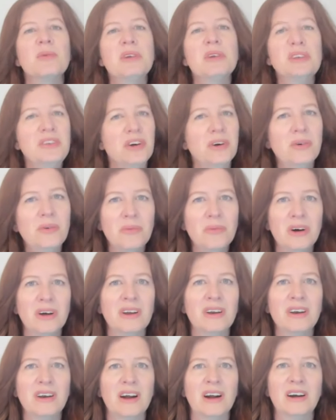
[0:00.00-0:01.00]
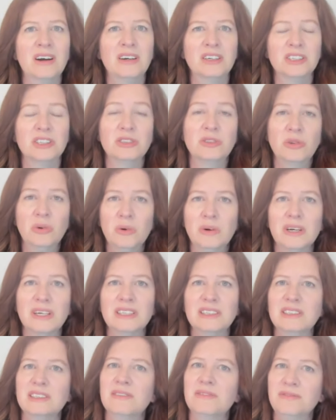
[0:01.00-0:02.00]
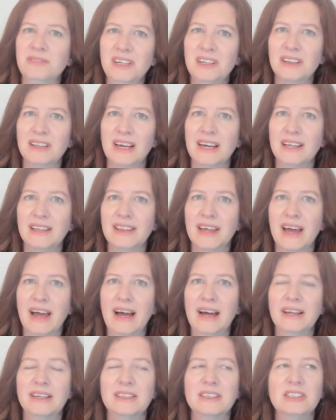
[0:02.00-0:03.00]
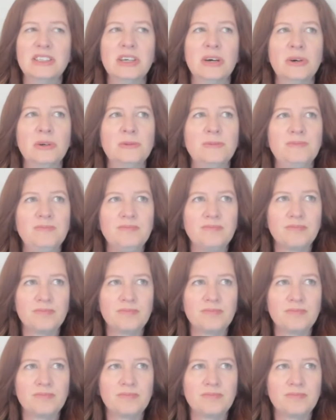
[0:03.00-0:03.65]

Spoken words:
We don't want our stories to feel like that. So